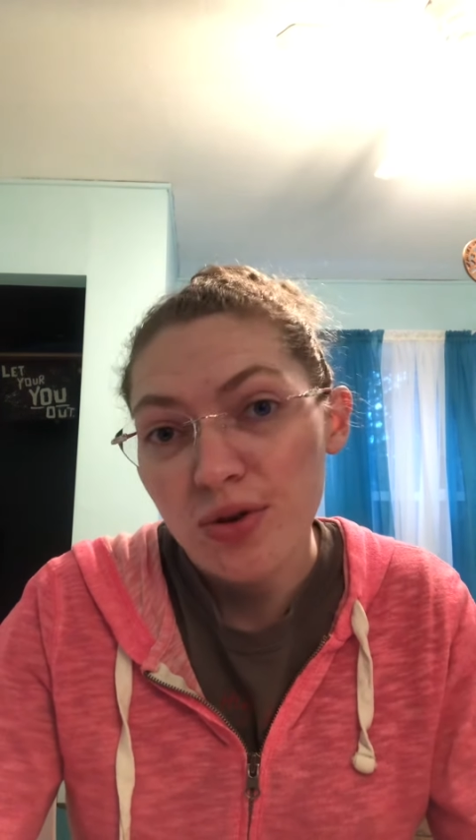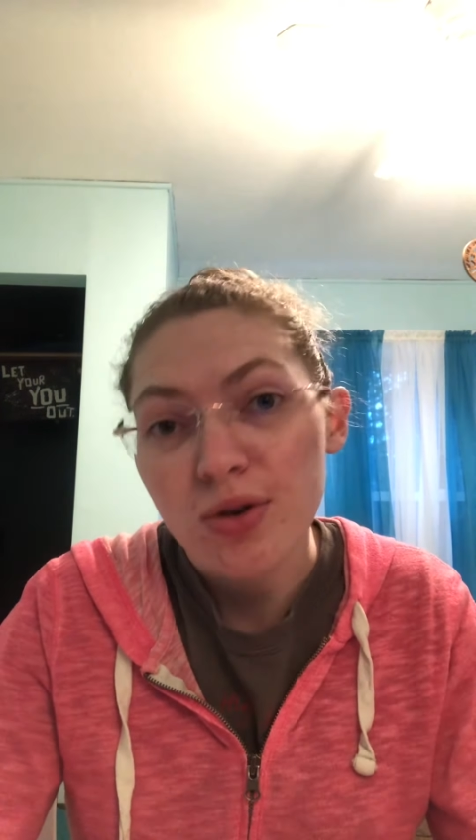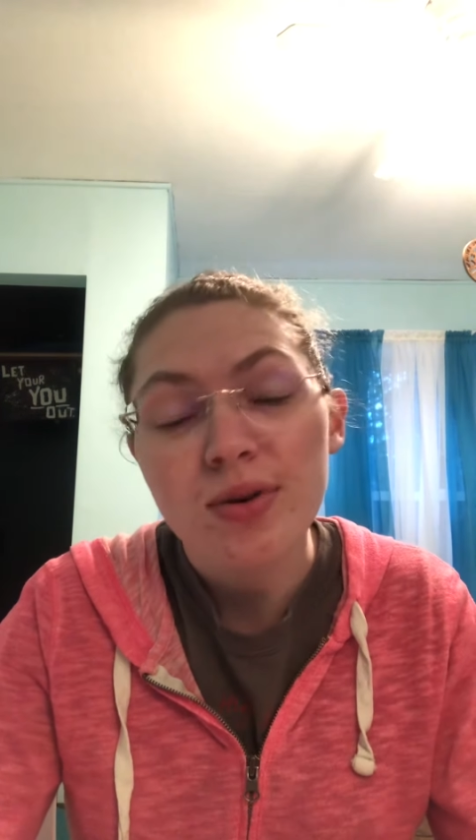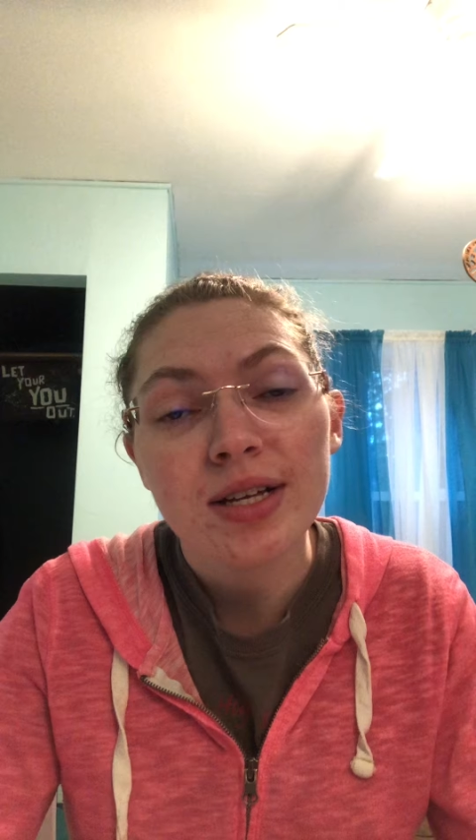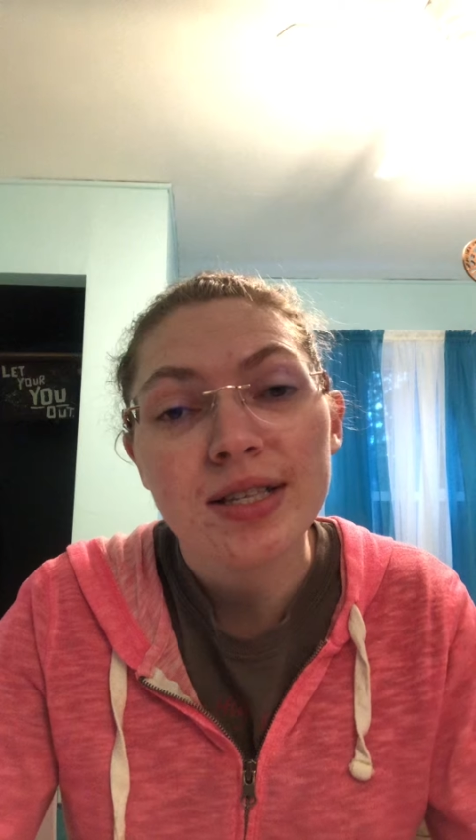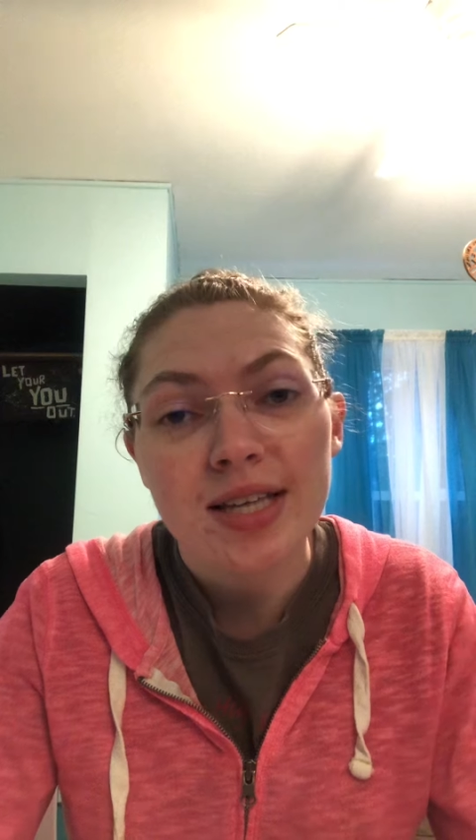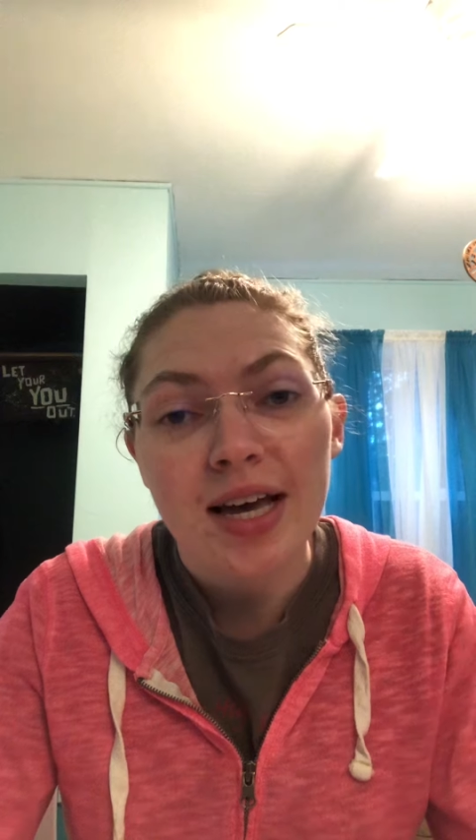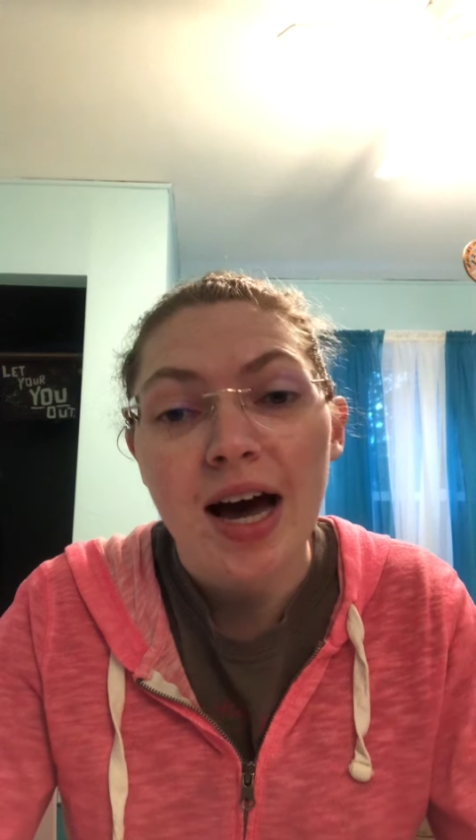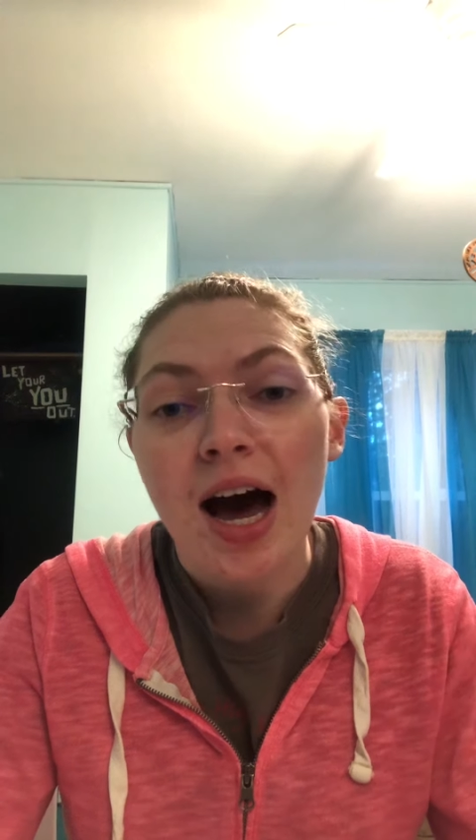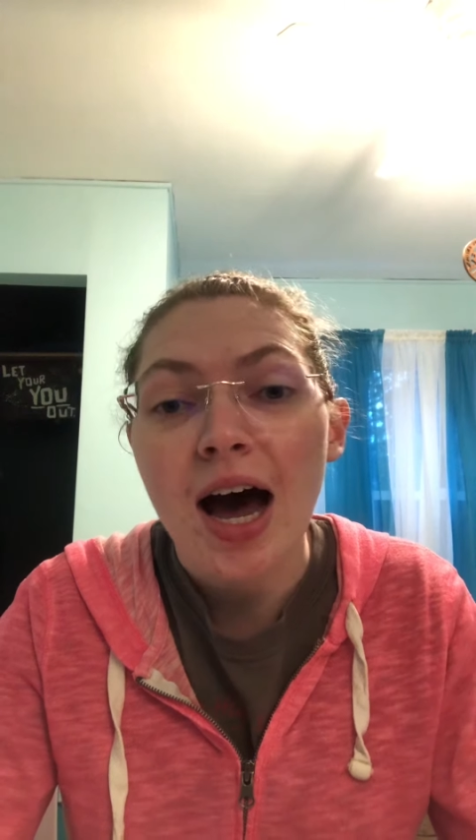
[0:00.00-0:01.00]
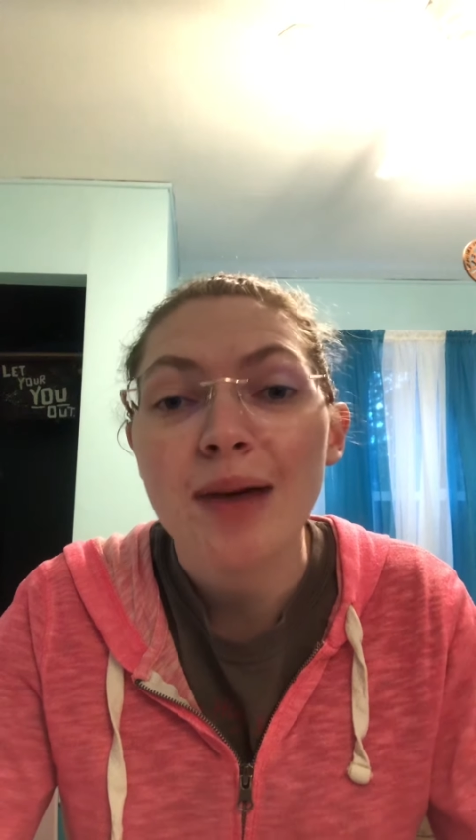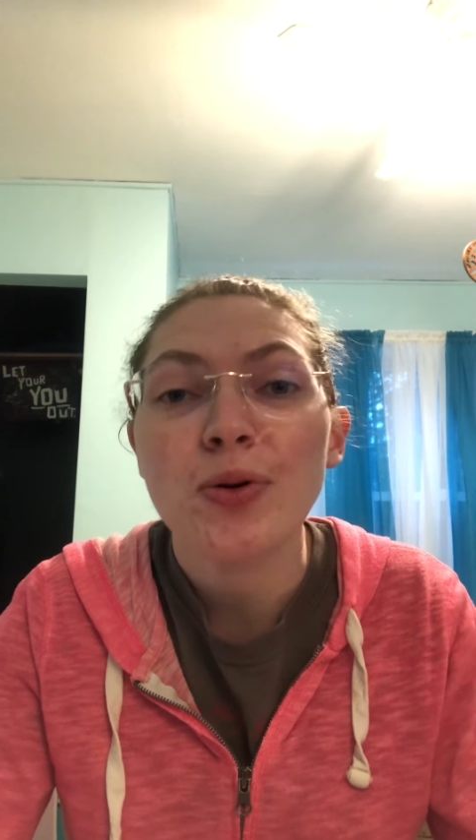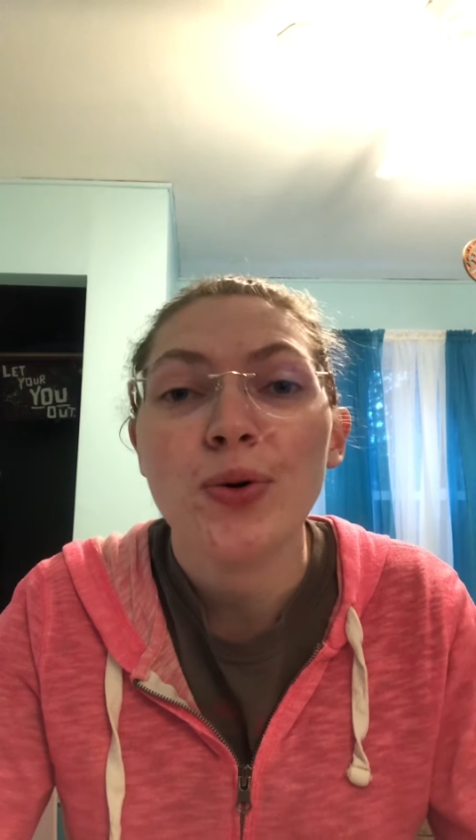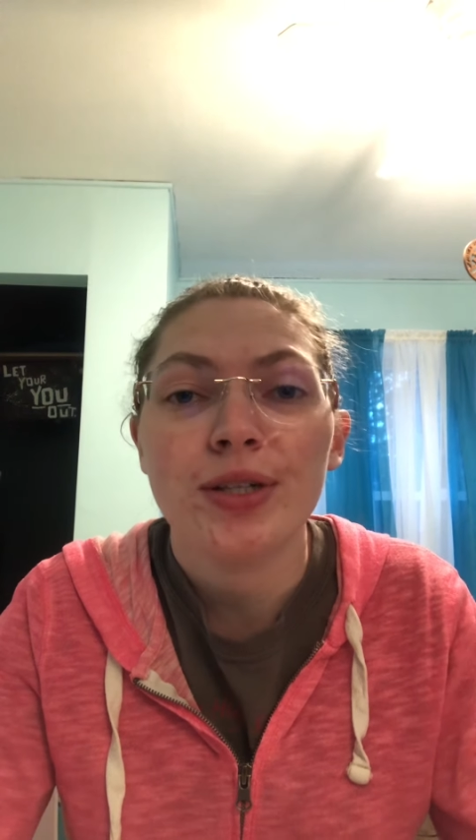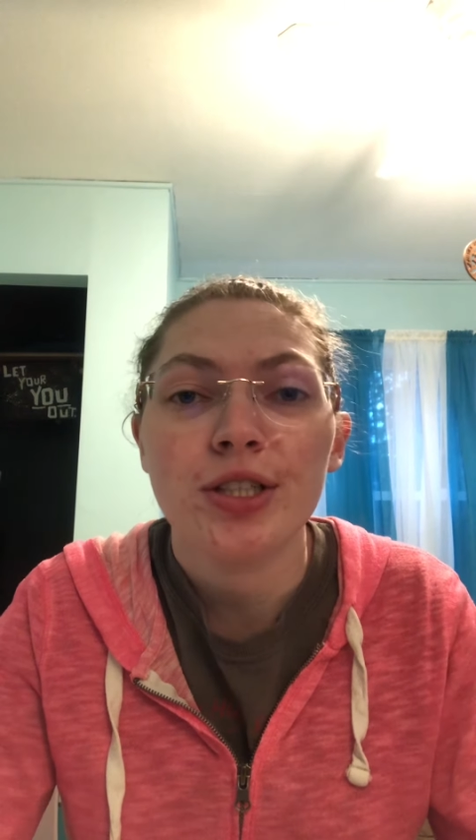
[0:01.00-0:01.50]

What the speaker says: You can say, I'm going